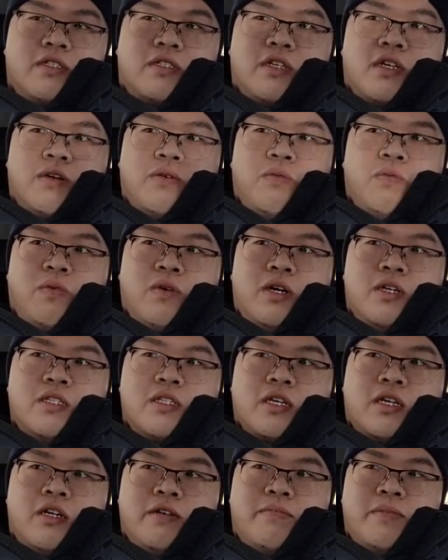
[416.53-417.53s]
like one
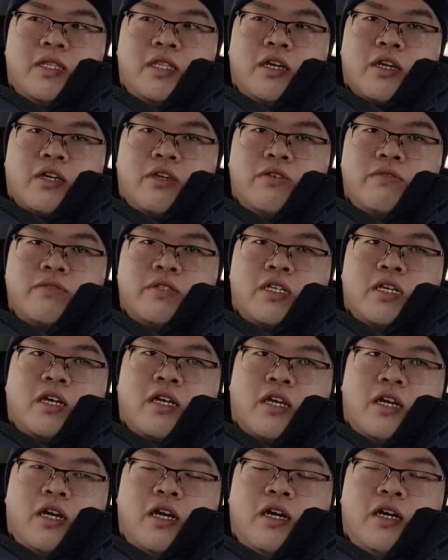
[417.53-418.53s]
government accuses
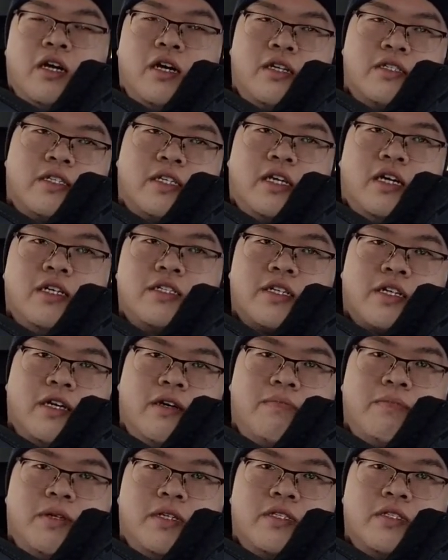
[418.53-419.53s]
the other
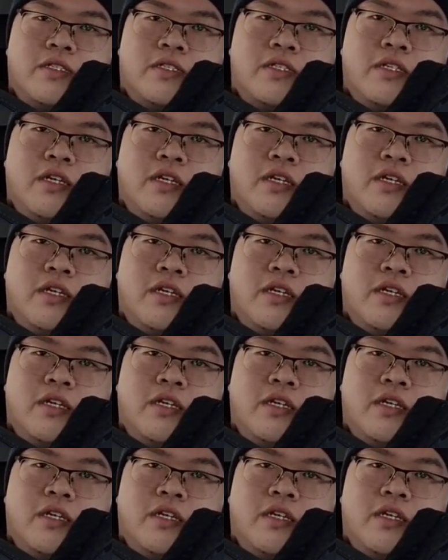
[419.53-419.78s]
government